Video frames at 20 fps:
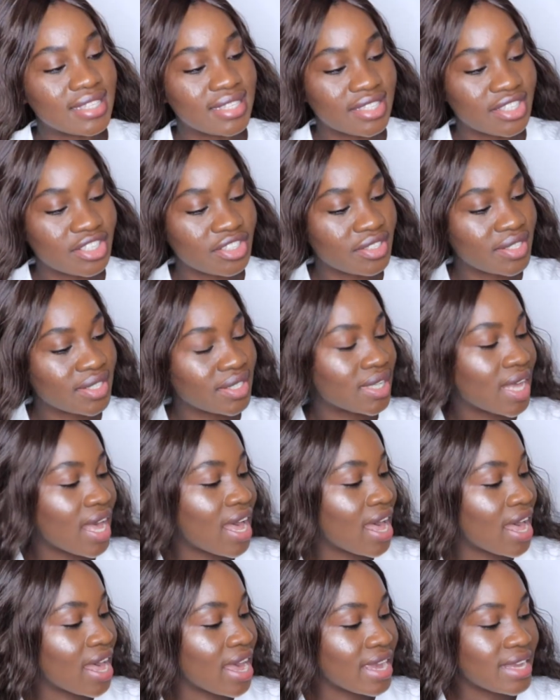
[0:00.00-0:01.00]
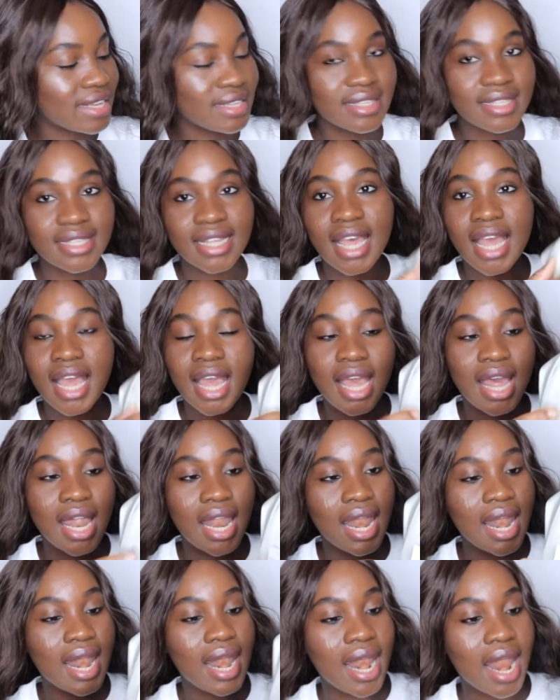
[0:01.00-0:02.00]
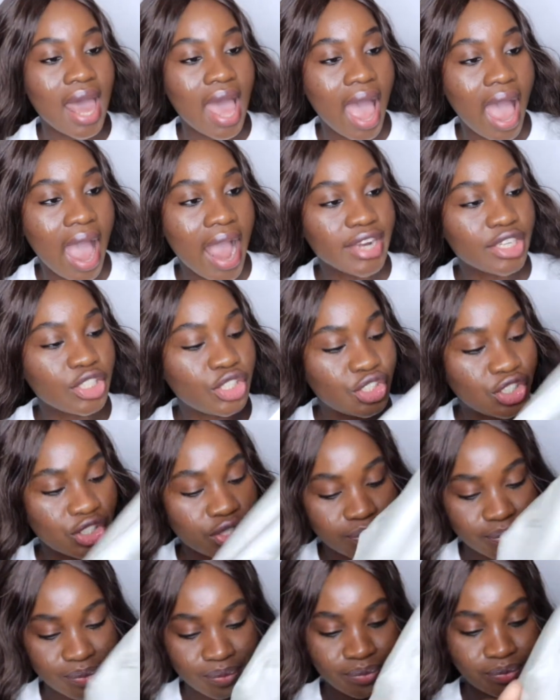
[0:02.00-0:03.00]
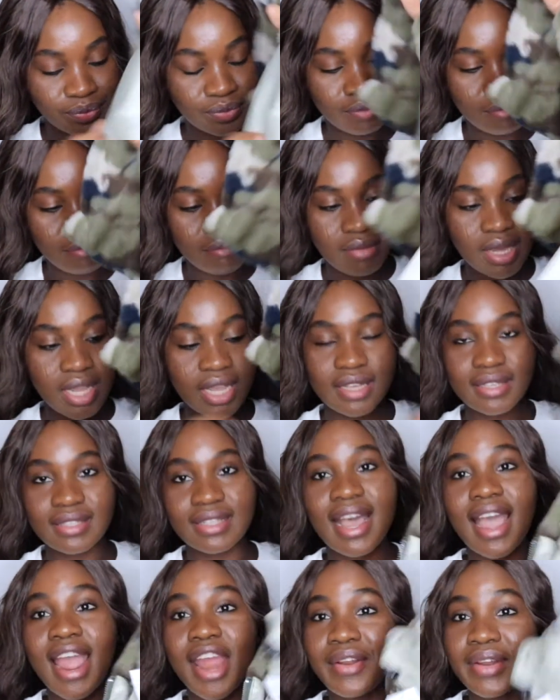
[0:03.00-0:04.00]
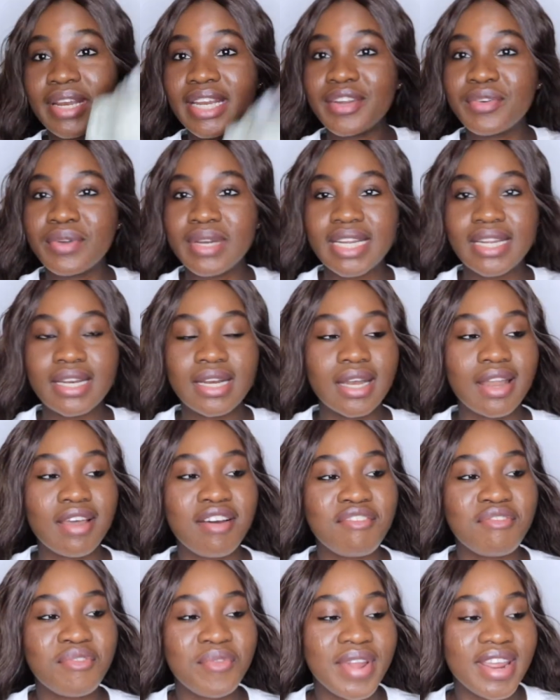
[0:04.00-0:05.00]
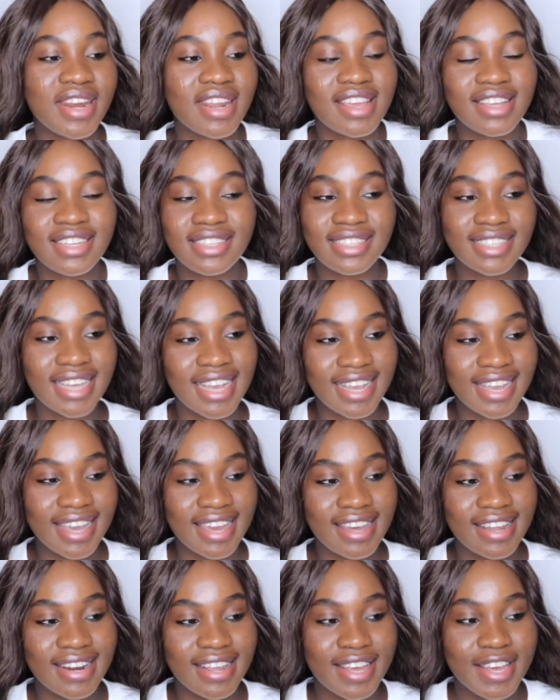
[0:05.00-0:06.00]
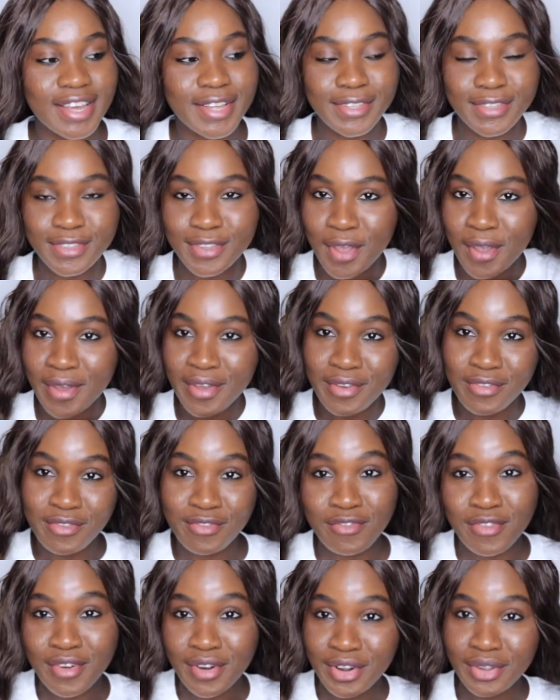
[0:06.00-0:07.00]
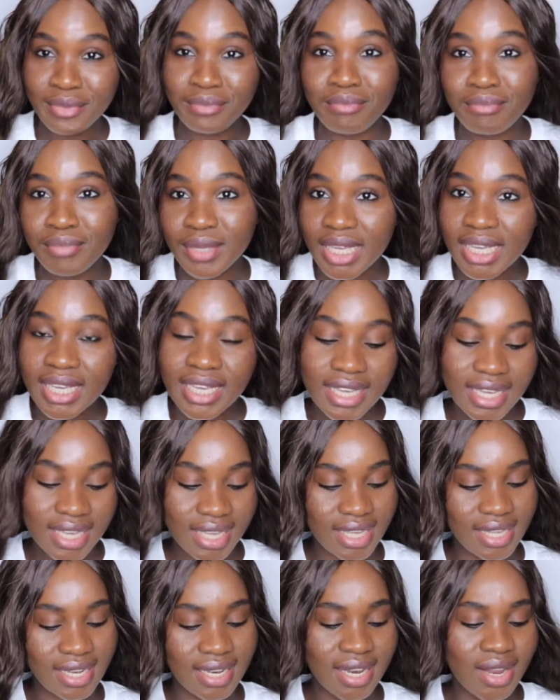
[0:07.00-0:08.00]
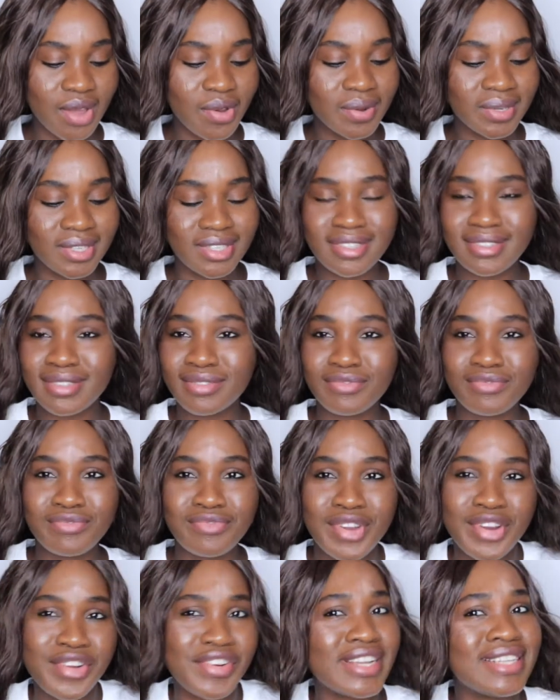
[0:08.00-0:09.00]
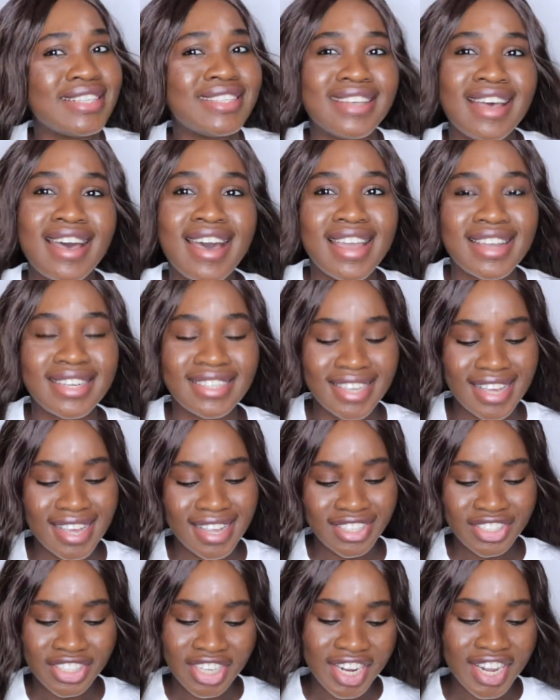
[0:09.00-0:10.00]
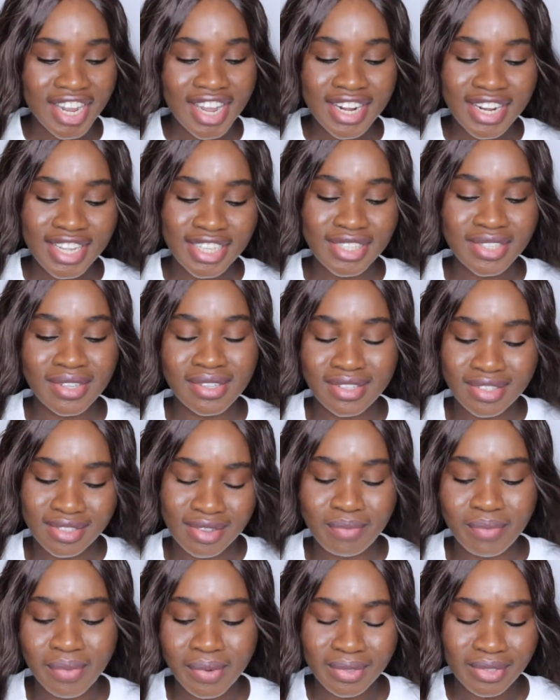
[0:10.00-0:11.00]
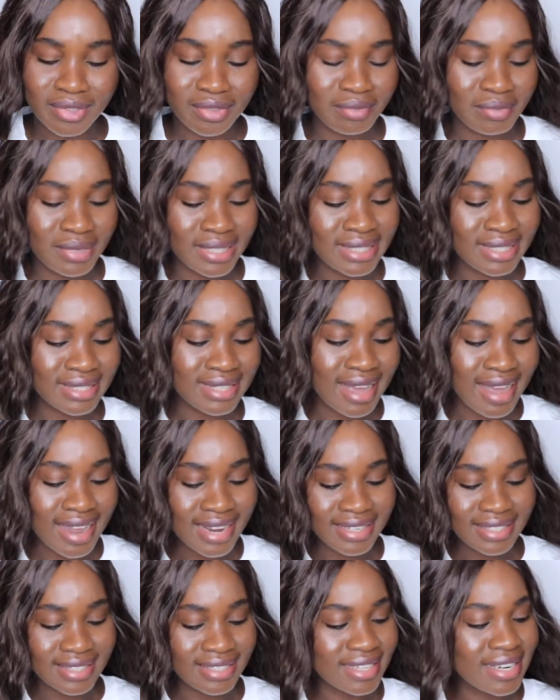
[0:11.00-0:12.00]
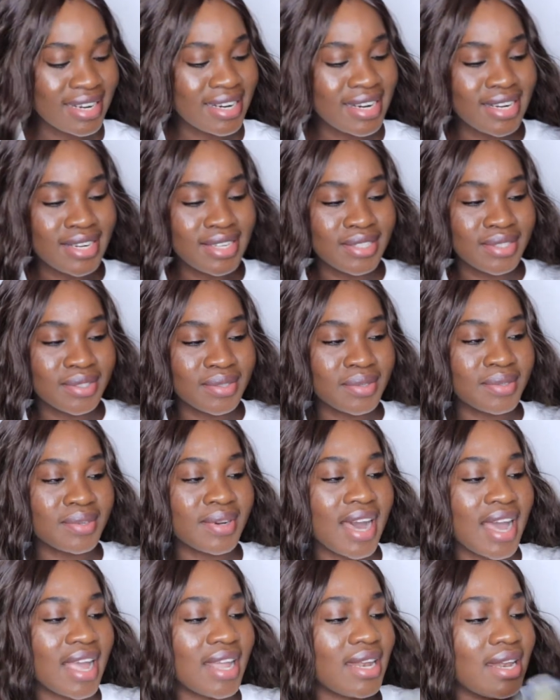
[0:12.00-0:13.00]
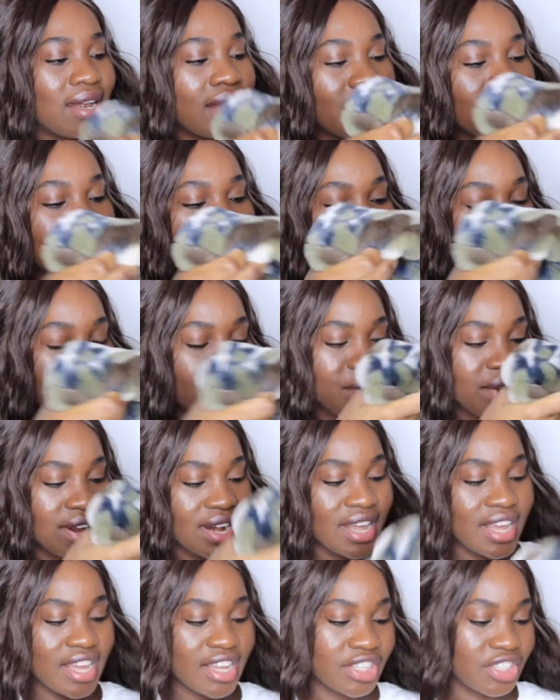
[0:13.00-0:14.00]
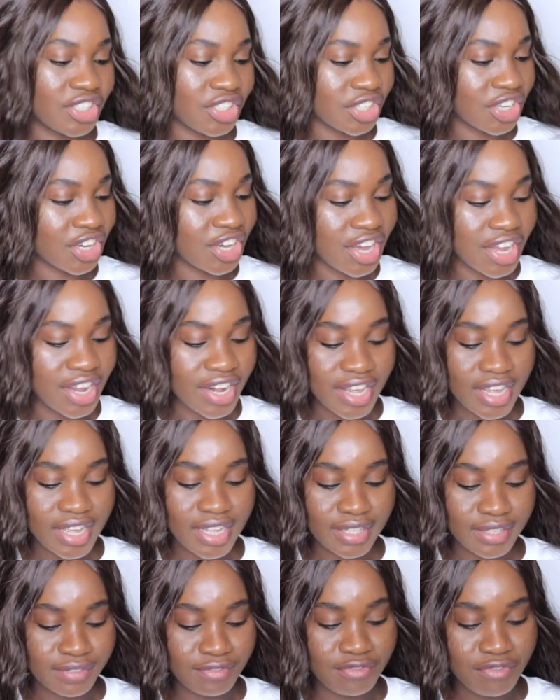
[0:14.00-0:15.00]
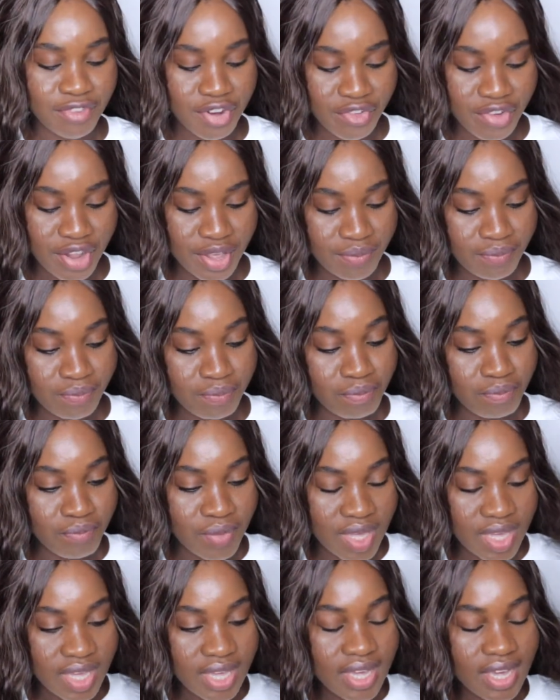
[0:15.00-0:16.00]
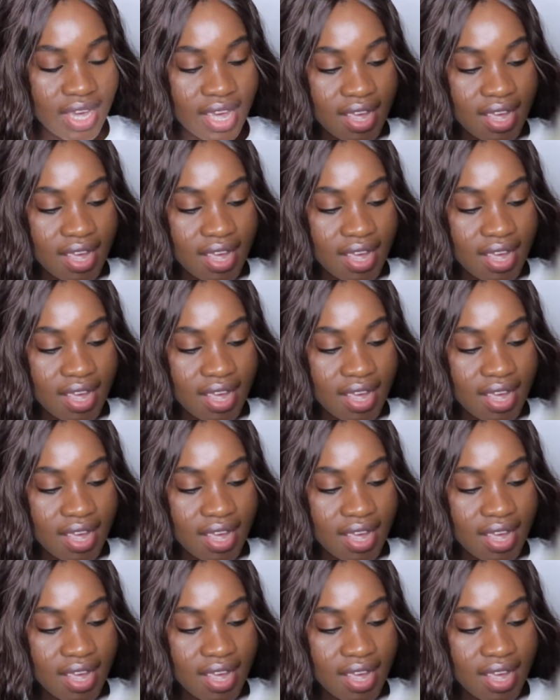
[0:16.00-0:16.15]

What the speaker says: in the size large, because I really love when a jacket is very big, not very tight. A jacket is not supposed to be tight, so I love when a jacket is very big,